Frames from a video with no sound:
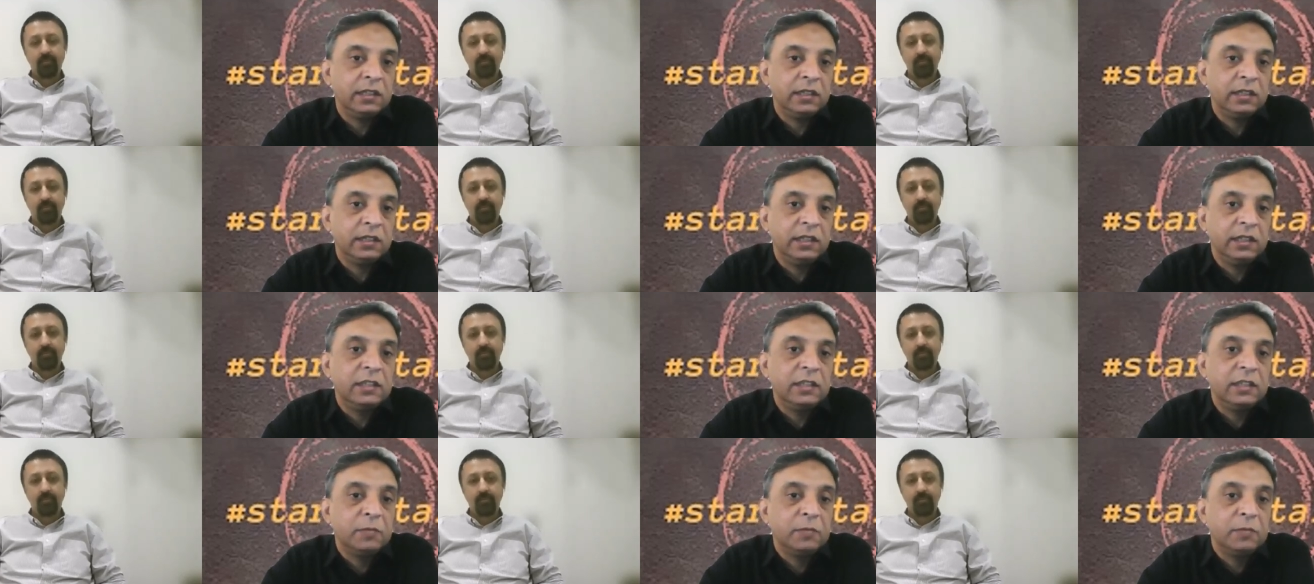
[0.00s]

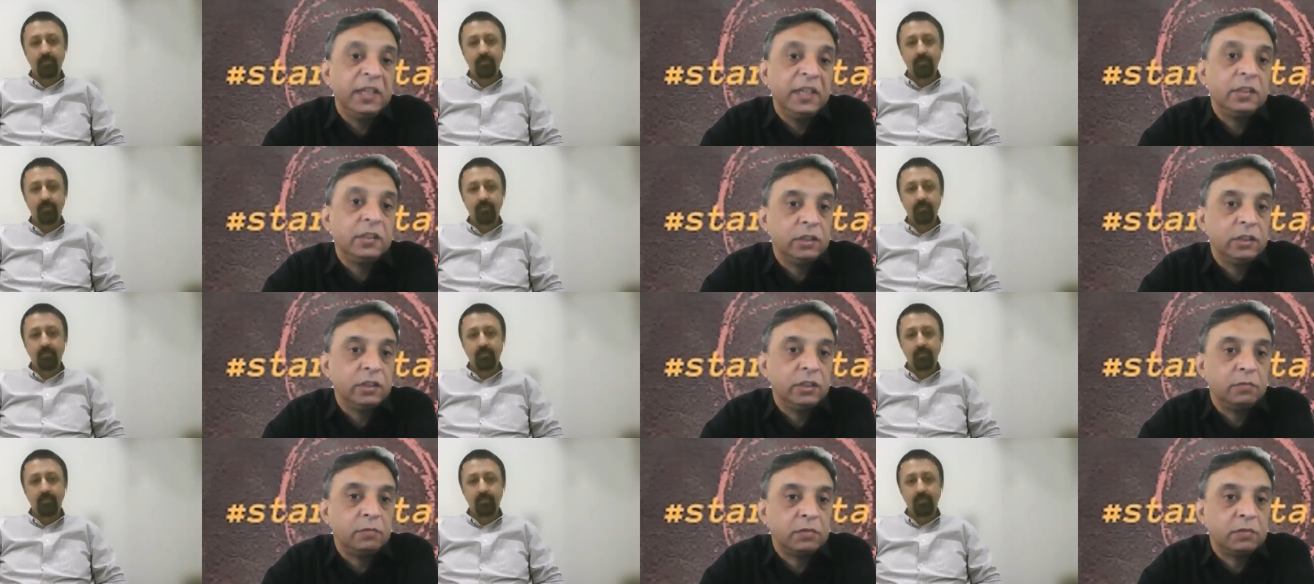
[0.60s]
Speaker 1: is Mailchimp,
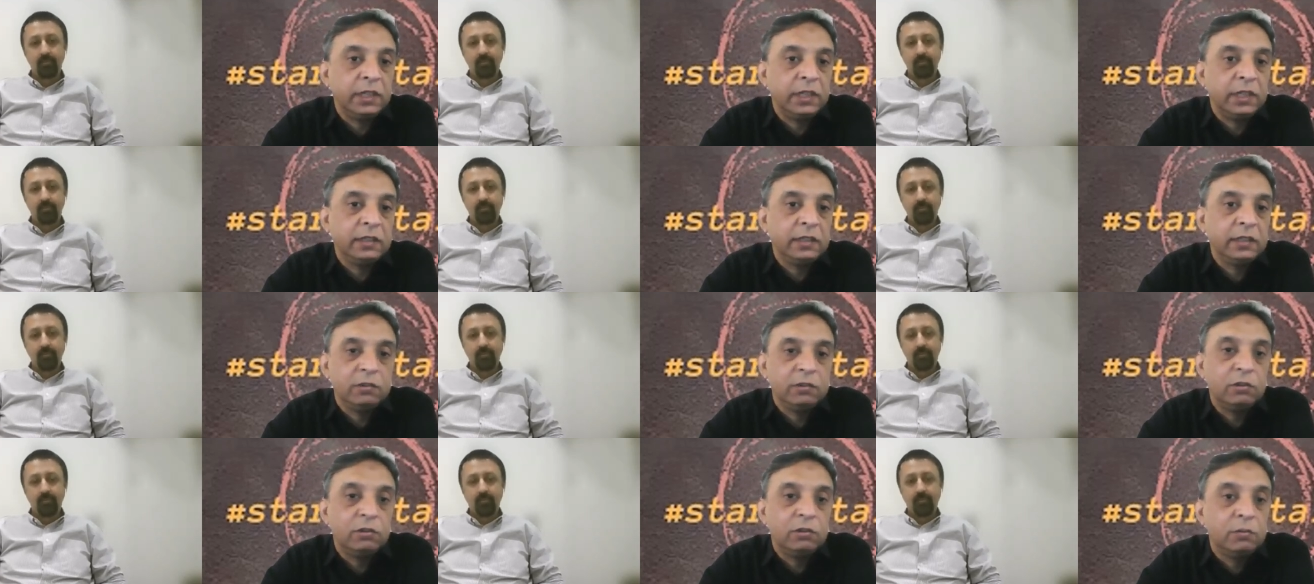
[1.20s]
right? You
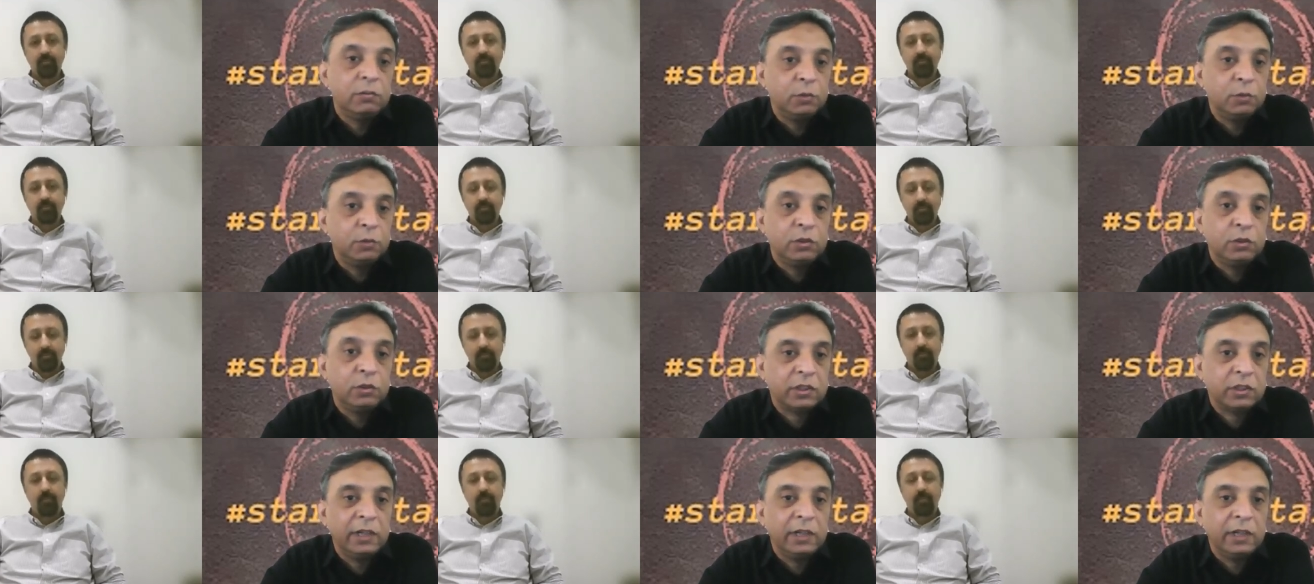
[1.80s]
don't
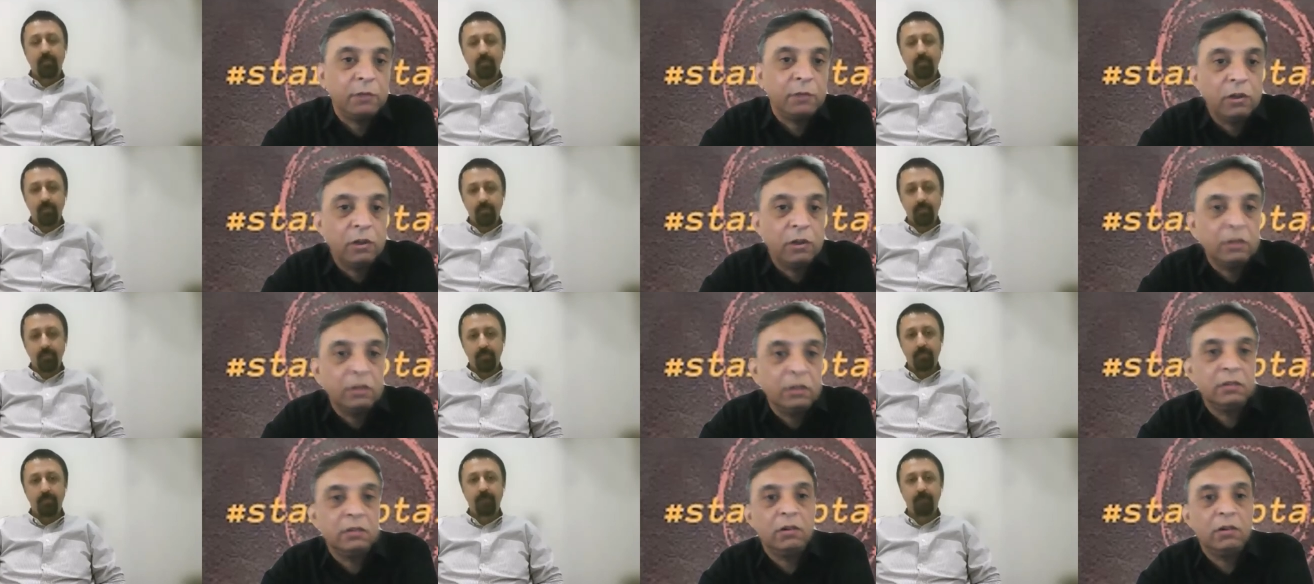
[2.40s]
bootstrap
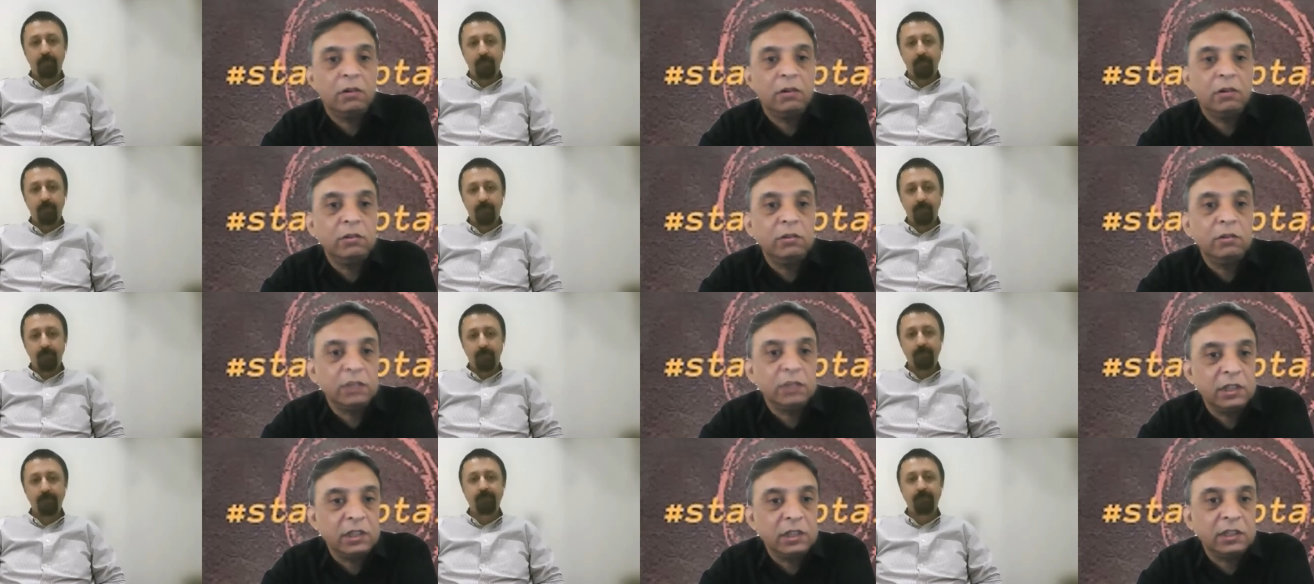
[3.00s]
all those
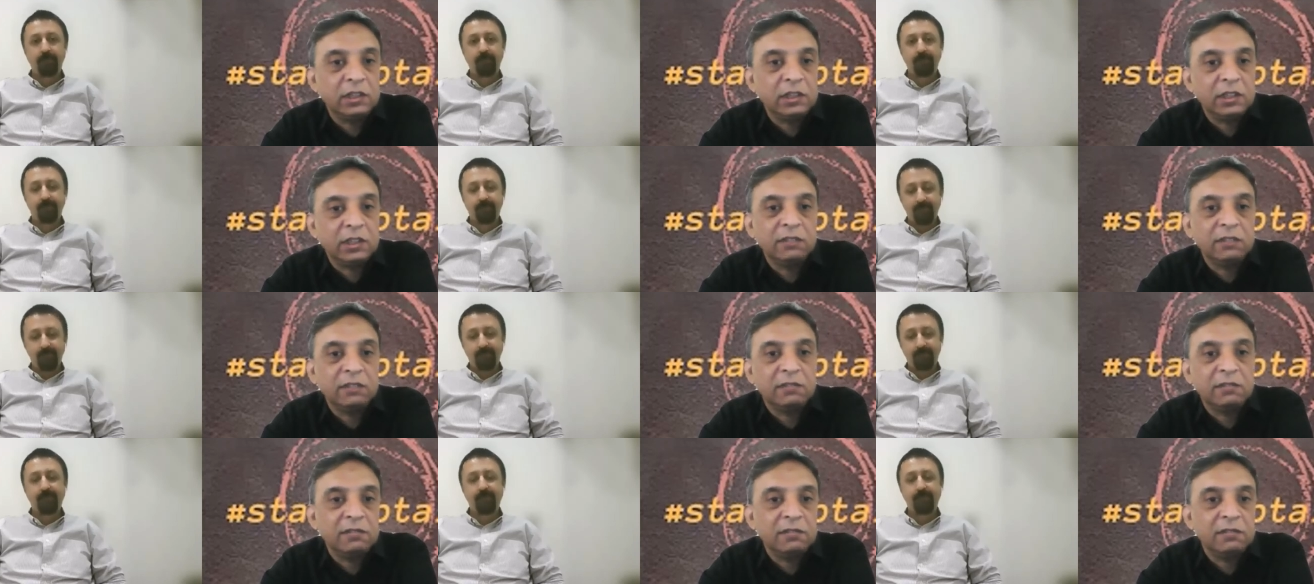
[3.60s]
years
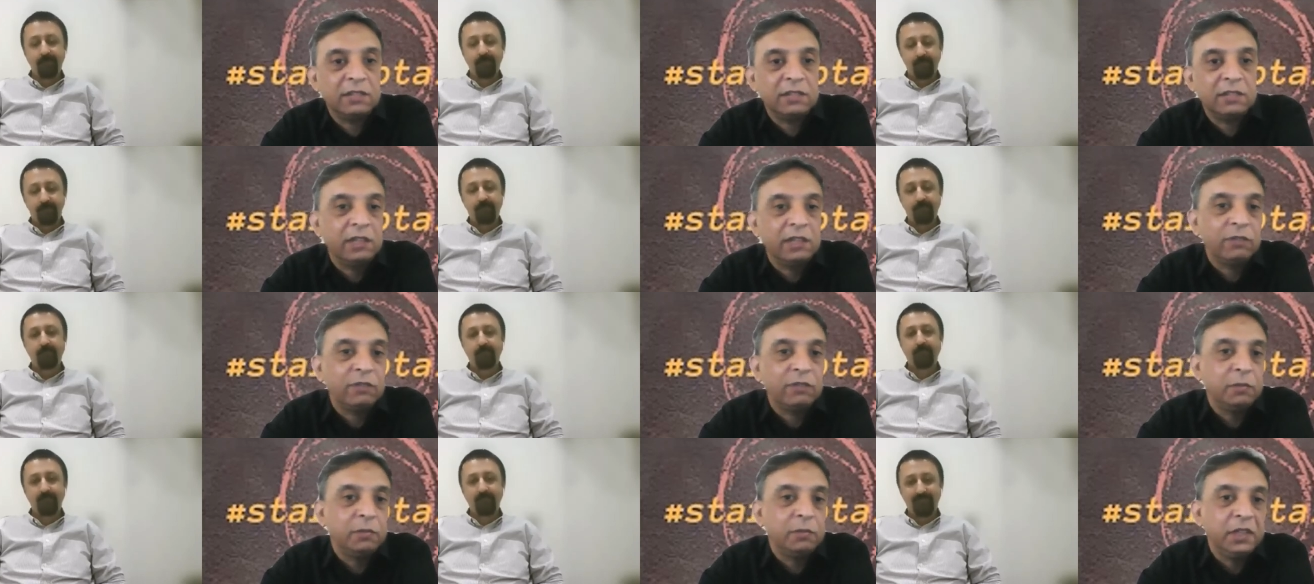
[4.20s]
and sell
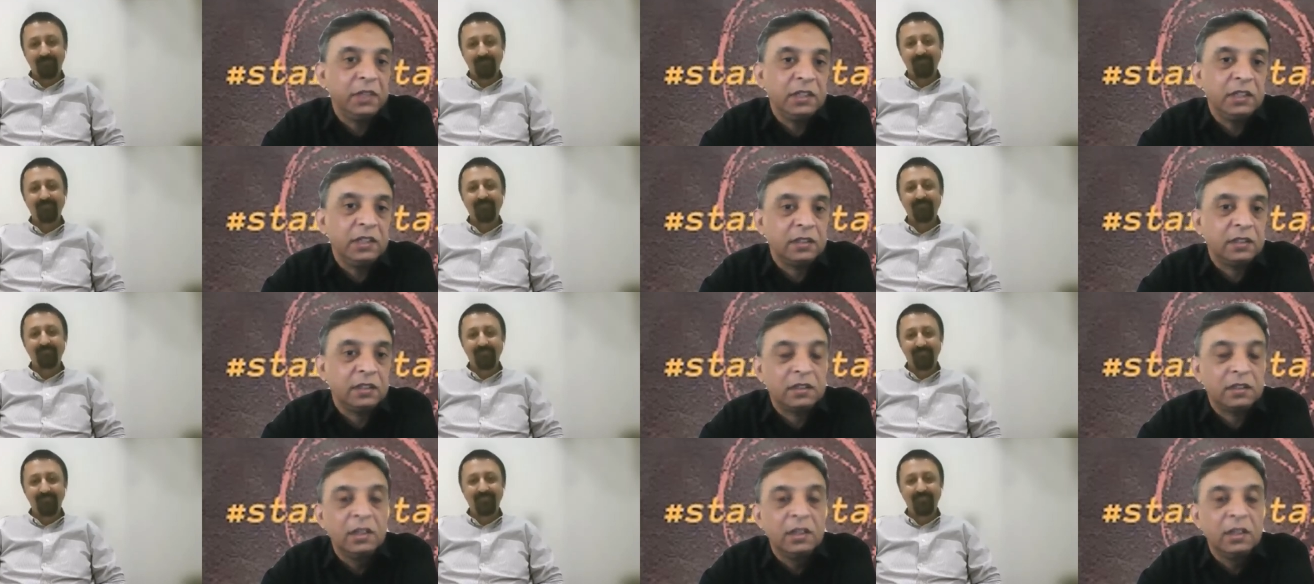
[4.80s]
for billions.
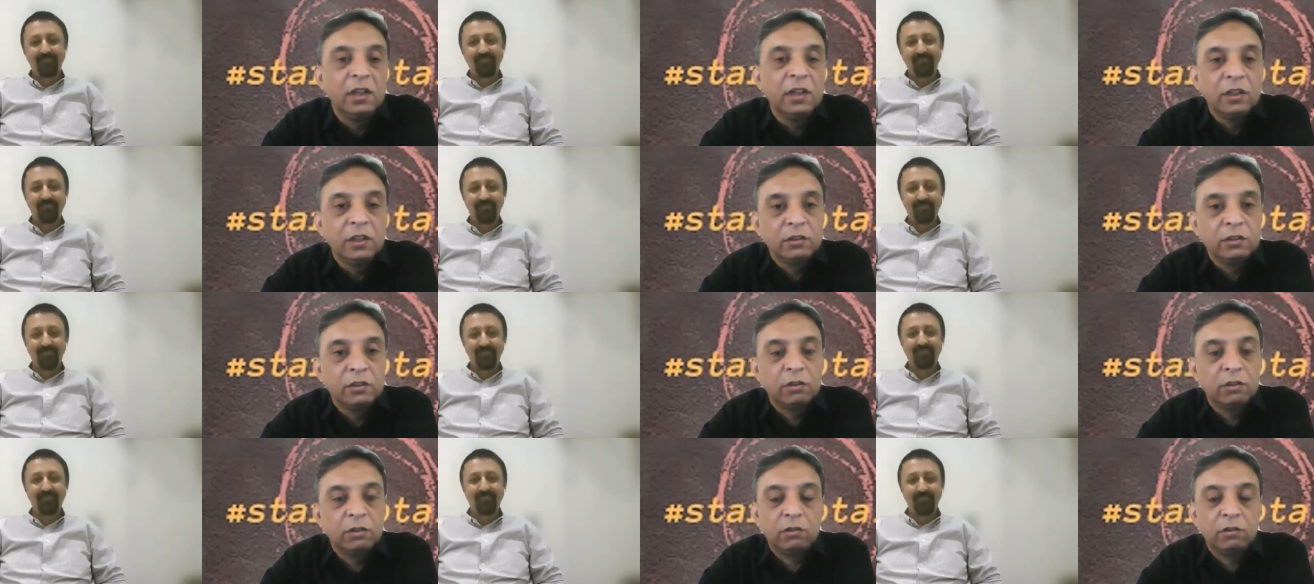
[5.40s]

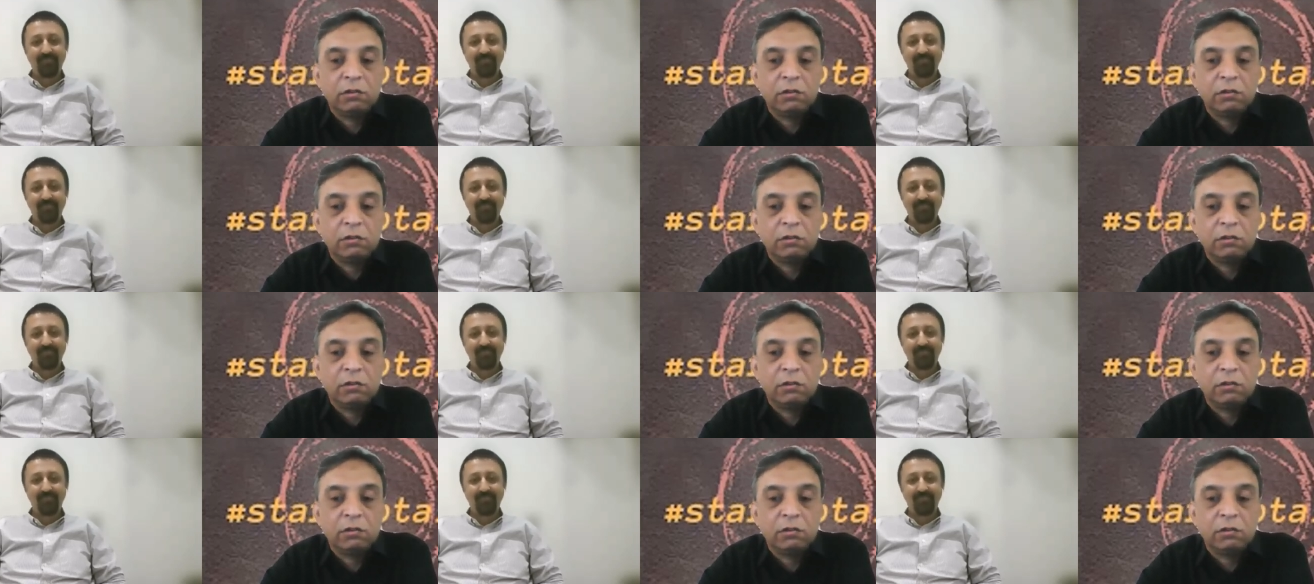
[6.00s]
So